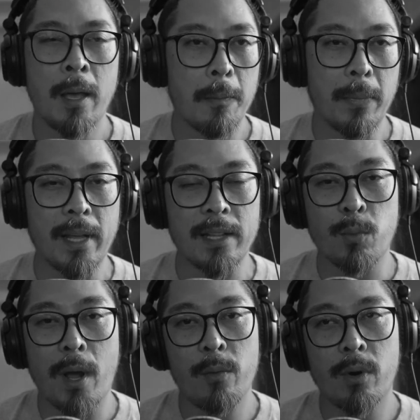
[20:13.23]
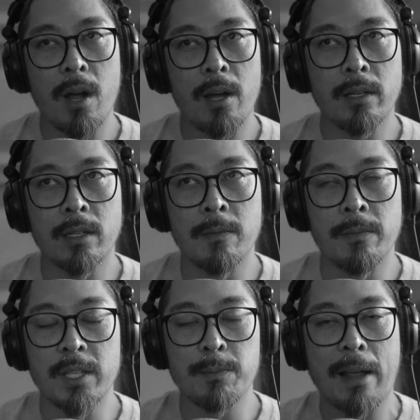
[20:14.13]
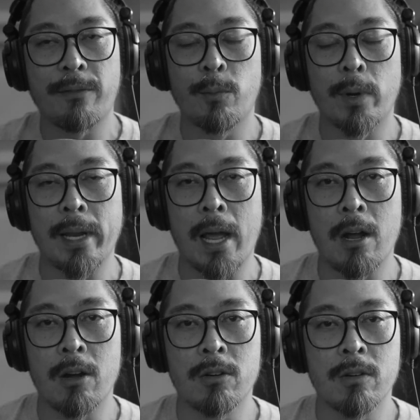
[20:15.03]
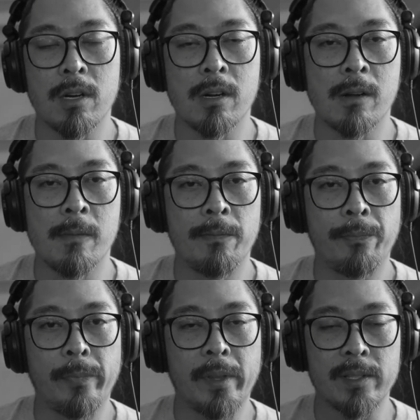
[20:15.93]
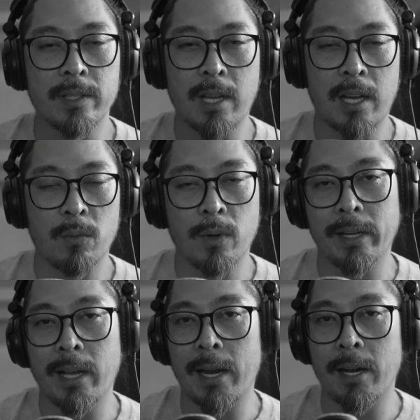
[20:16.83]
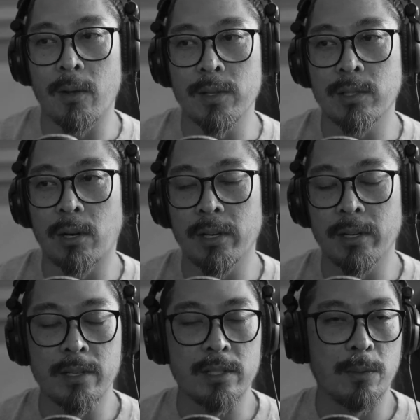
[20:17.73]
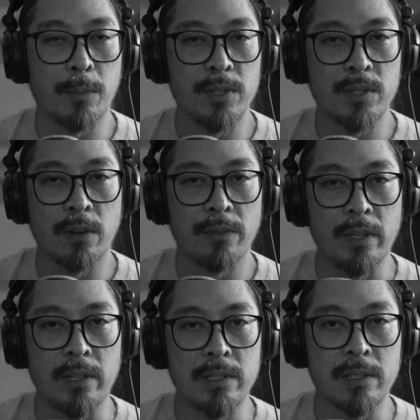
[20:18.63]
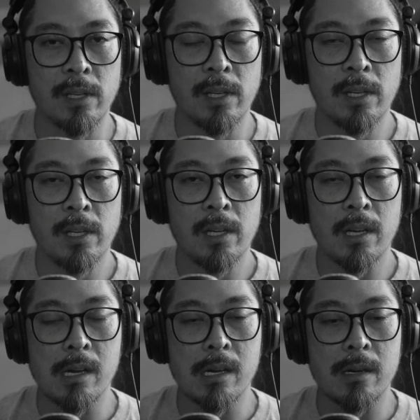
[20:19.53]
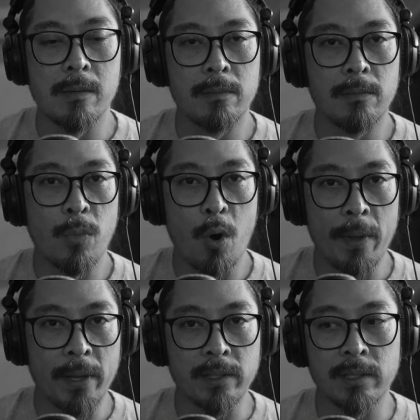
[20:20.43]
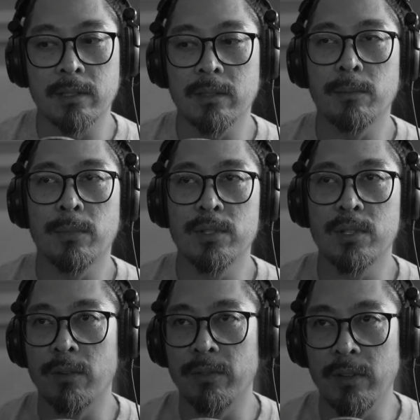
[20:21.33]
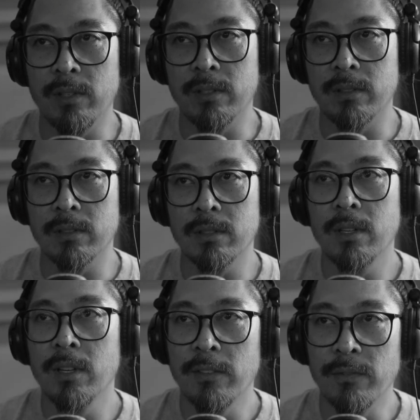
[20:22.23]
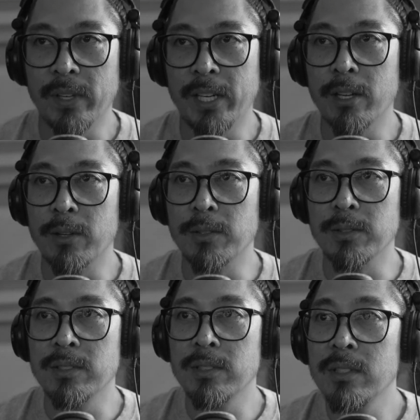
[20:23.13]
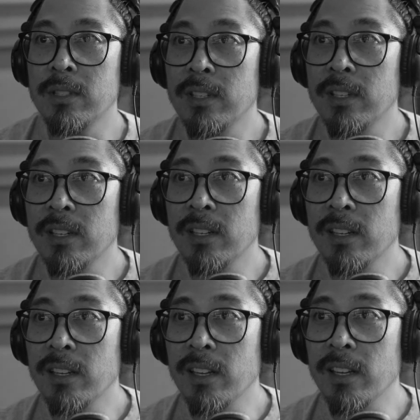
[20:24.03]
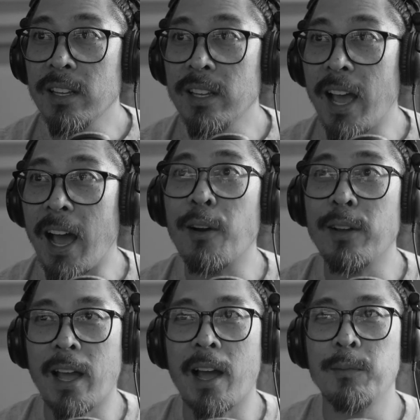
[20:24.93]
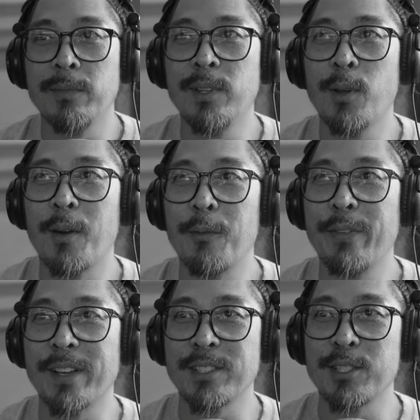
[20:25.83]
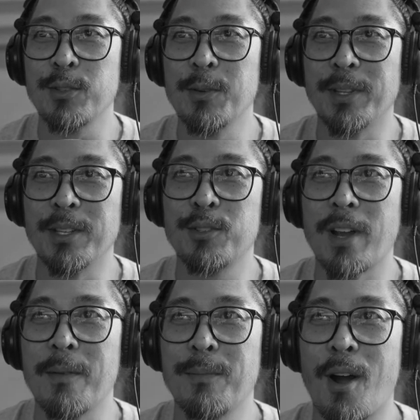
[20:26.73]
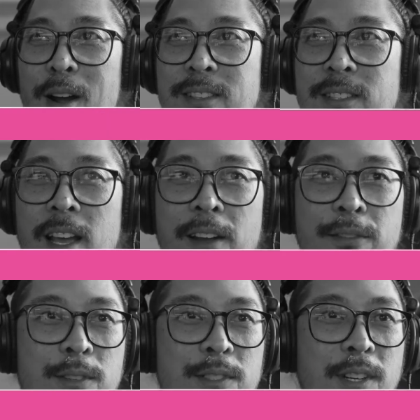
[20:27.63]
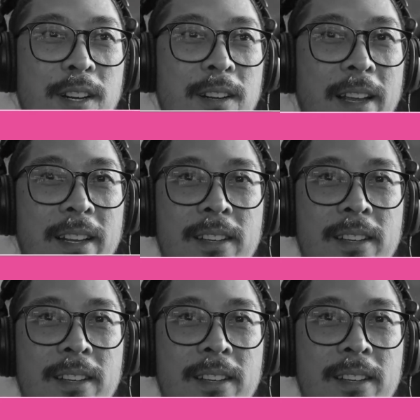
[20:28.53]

But that's why we're on this platform right now. This is kind of what got it all started, is to preserve these moments, preserve these videos. Yeah, yeah. I'm fix the stream with the chat box. Yeah, for sure. Like,